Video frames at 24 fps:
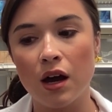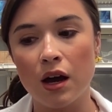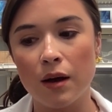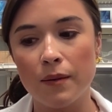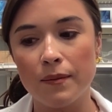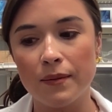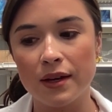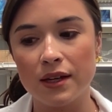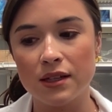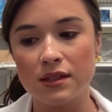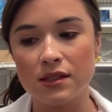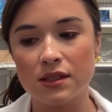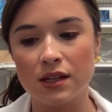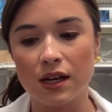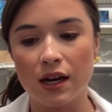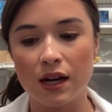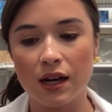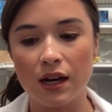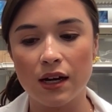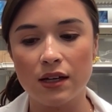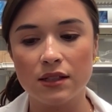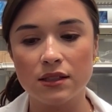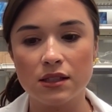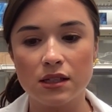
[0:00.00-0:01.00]
It's
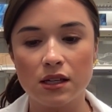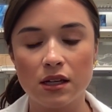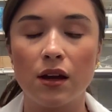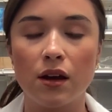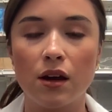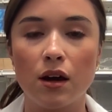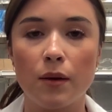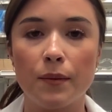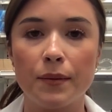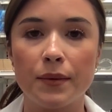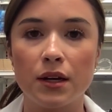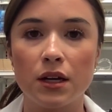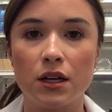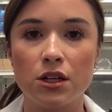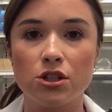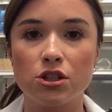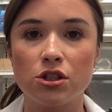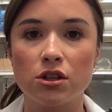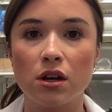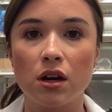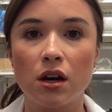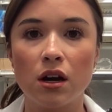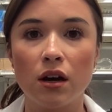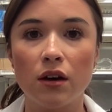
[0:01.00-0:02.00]
got a combination
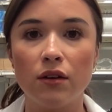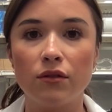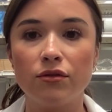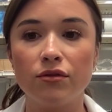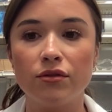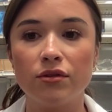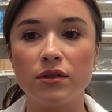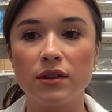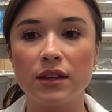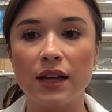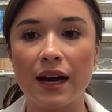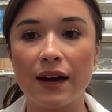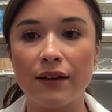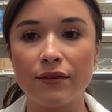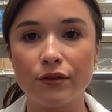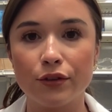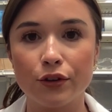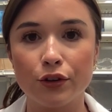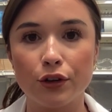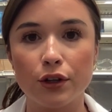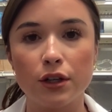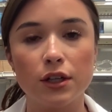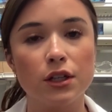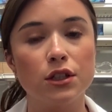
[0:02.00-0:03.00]
of
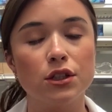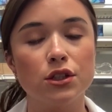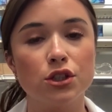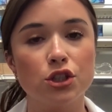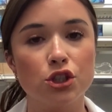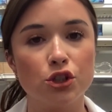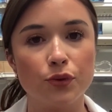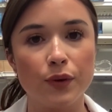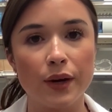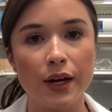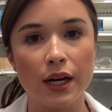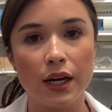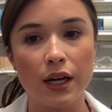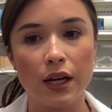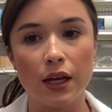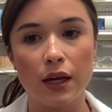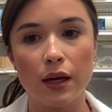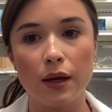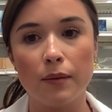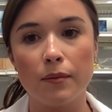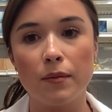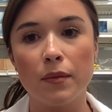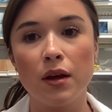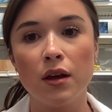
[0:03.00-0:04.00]
lavender,
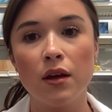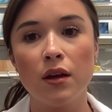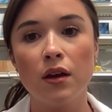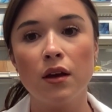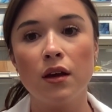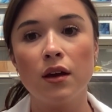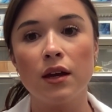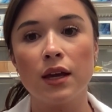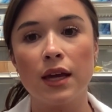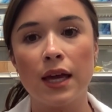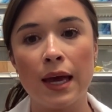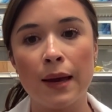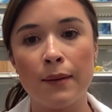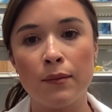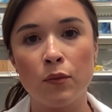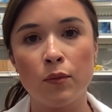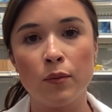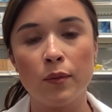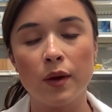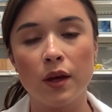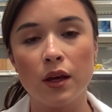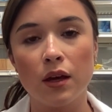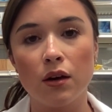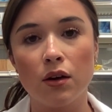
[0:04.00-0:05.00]
geranium,
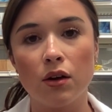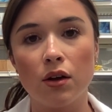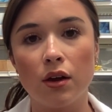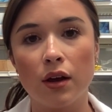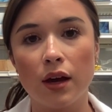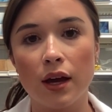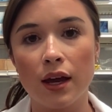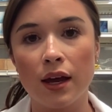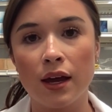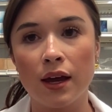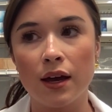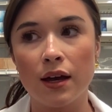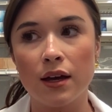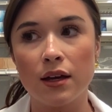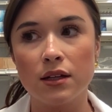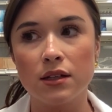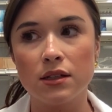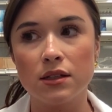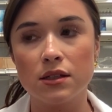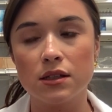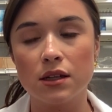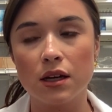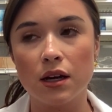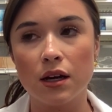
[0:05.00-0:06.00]
chamomile,
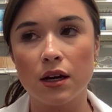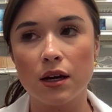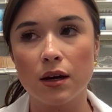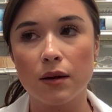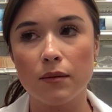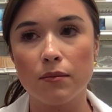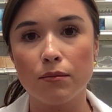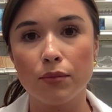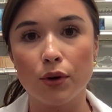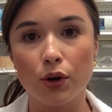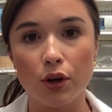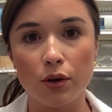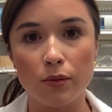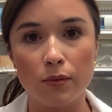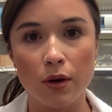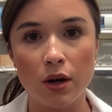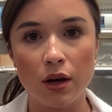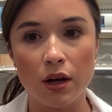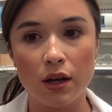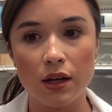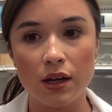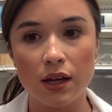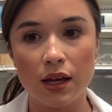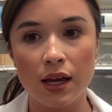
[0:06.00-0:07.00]
and bergamot,
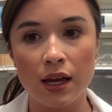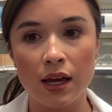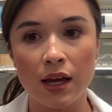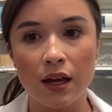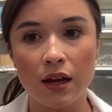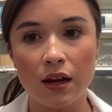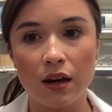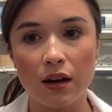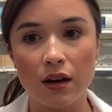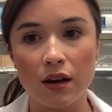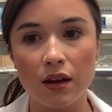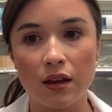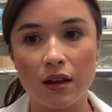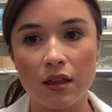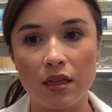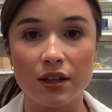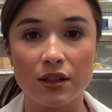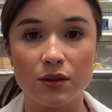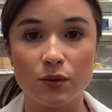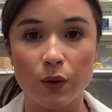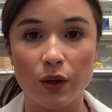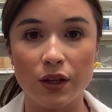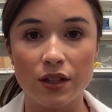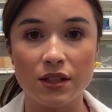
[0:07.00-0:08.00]
and these
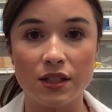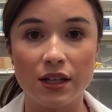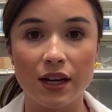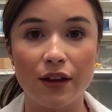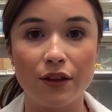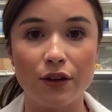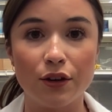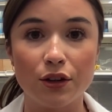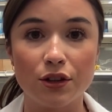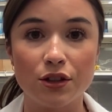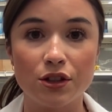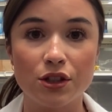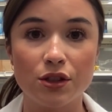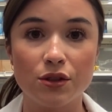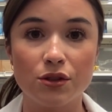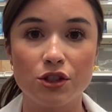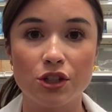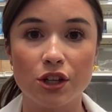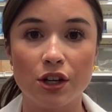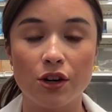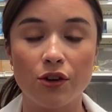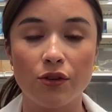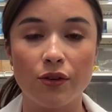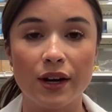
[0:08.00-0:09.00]
work together to
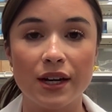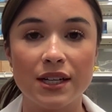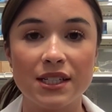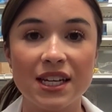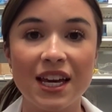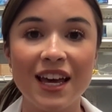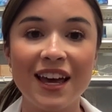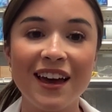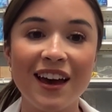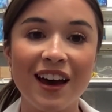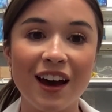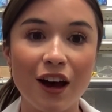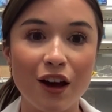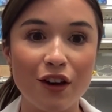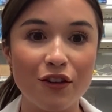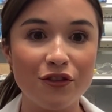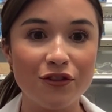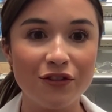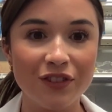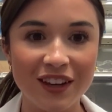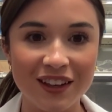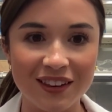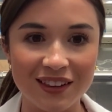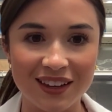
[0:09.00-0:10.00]
generate a
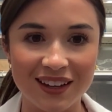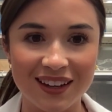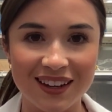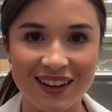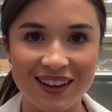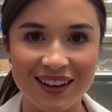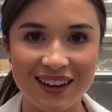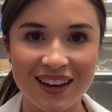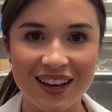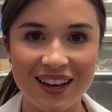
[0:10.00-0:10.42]
feeling,